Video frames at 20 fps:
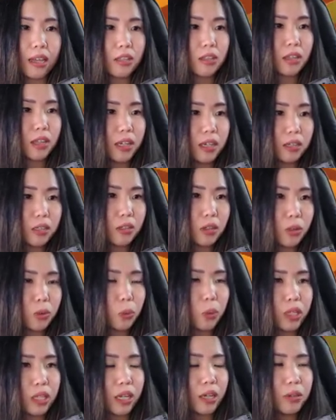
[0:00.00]
Cher, so
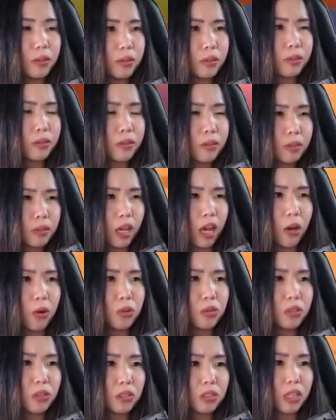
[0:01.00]
what else? How
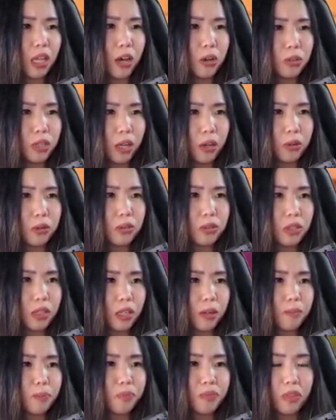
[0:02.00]
is the sound? How is
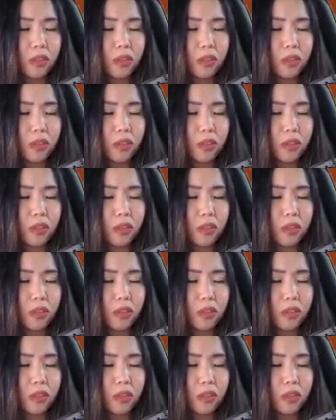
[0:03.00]
I'm